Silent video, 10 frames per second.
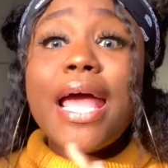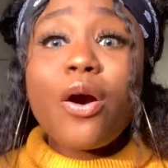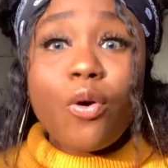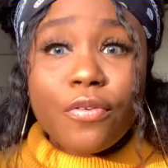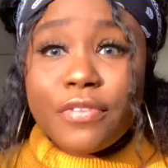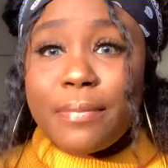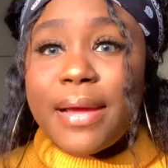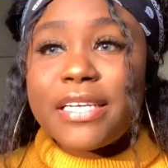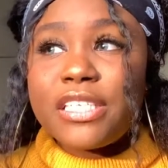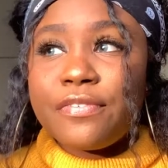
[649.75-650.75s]
All of them
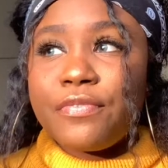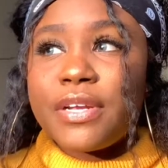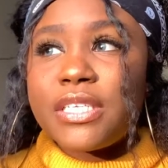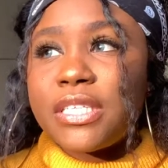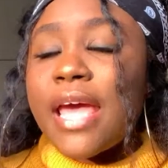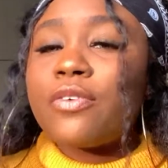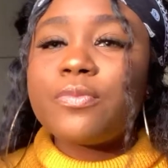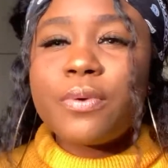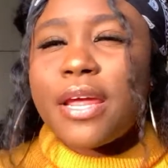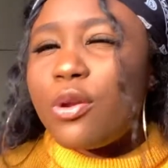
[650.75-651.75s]
had different styles,
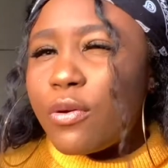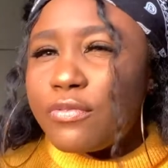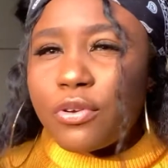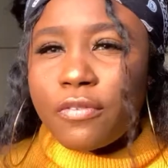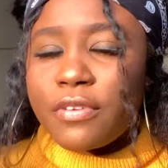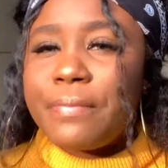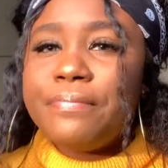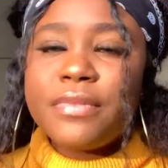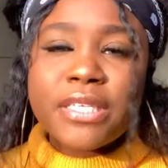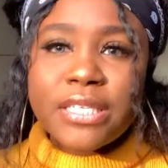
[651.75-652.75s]
but I loved all of them
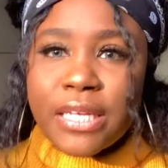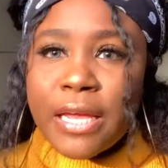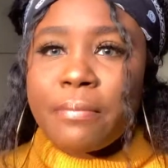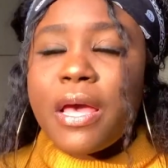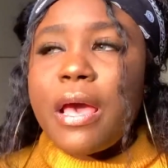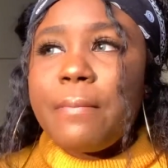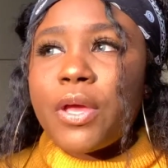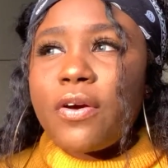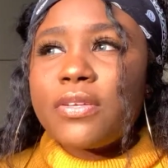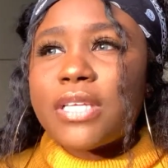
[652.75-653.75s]
the same,
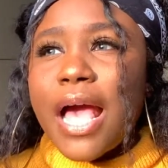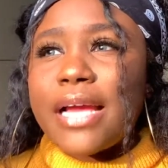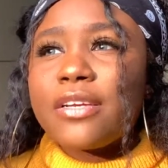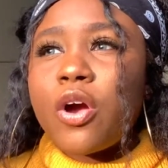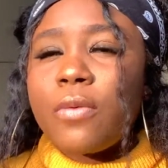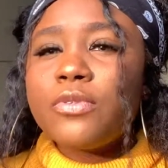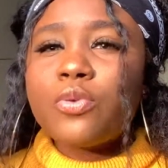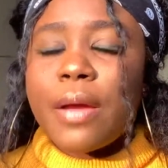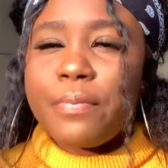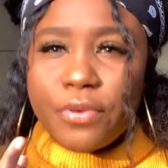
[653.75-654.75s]
because I had come to
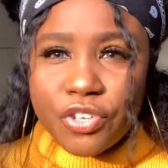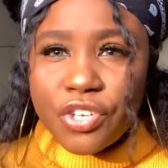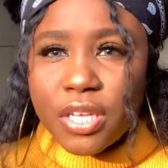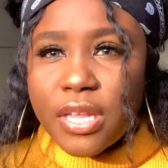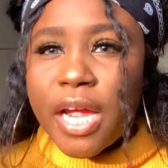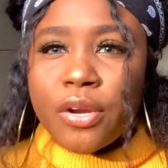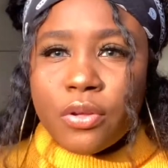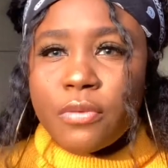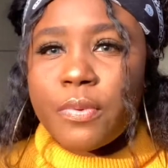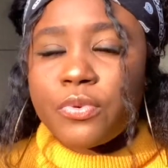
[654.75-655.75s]
appreciate that in
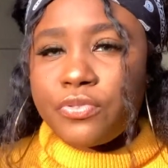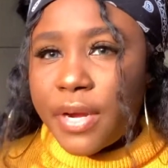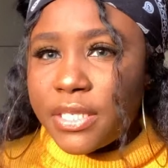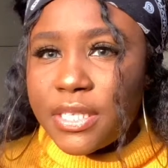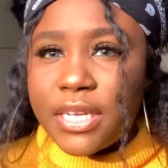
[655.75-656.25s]
other people's writing.